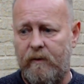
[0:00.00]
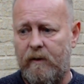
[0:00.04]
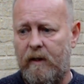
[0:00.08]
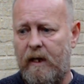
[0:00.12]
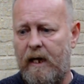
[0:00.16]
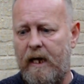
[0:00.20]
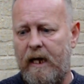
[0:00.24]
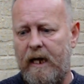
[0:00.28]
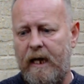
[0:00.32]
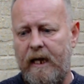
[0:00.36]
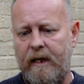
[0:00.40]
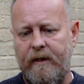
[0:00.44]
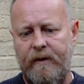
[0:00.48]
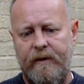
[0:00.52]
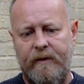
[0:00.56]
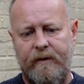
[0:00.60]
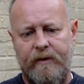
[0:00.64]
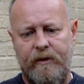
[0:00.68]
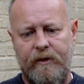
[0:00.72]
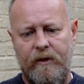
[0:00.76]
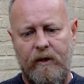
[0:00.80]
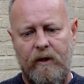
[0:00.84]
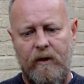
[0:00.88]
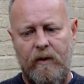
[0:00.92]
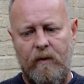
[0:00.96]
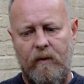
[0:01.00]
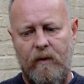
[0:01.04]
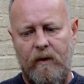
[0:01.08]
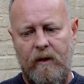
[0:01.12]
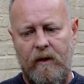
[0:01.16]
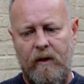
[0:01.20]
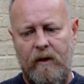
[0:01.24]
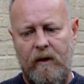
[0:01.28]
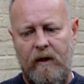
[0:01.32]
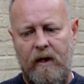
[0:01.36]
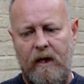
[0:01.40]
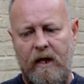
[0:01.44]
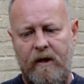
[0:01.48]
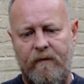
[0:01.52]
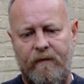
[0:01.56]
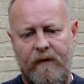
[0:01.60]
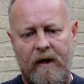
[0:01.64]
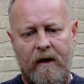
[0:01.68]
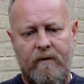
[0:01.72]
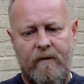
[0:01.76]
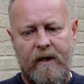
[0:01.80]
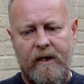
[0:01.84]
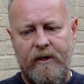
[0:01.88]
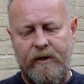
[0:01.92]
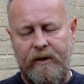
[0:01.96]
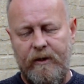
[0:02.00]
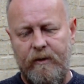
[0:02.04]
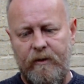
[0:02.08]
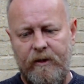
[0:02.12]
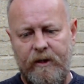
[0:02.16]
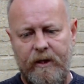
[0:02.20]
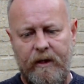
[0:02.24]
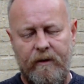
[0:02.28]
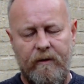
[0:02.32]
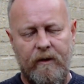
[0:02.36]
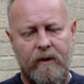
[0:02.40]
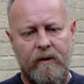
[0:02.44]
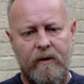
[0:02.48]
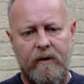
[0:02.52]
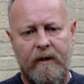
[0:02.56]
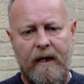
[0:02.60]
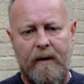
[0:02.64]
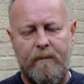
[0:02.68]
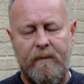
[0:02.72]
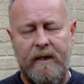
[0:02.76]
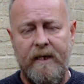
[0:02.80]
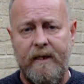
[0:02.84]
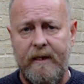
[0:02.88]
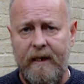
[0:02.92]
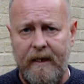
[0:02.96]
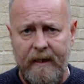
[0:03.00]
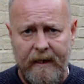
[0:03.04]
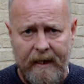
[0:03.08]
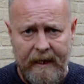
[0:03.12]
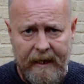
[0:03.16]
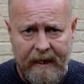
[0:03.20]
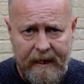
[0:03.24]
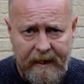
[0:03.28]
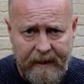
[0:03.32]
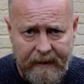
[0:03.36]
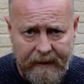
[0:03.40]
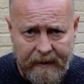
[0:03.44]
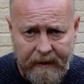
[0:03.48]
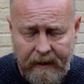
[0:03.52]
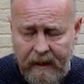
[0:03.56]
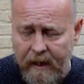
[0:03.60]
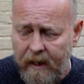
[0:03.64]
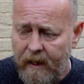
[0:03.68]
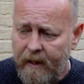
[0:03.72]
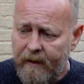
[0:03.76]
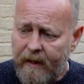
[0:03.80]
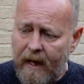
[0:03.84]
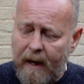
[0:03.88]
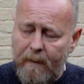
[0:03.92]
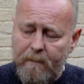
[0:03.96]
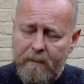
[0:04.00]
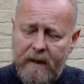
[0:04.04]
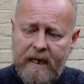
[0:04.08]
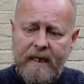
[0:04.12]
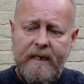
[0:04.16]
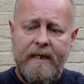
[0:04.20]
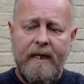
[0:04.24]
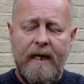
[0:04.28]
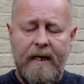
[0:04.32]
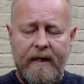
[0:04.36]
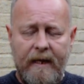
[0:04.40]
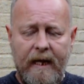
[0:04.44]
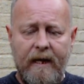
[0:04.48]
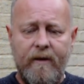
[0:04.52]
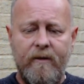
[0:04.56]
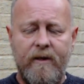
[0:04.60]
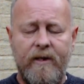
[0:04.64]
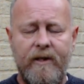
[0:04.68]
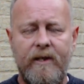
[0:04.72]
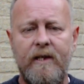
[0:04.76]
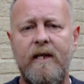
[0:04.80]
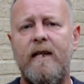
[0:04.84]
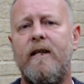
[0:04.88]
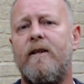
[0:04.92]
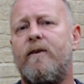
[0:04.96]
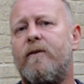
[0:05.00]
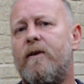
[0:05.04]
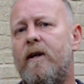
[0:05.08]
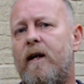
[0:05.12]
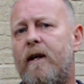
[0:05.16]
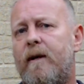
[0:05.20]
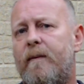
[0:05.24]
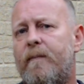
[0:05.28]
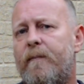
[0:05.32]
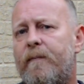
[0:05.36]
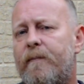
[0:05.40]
And so if they're esoterical, that means that they're hidden. That means that they're a secret.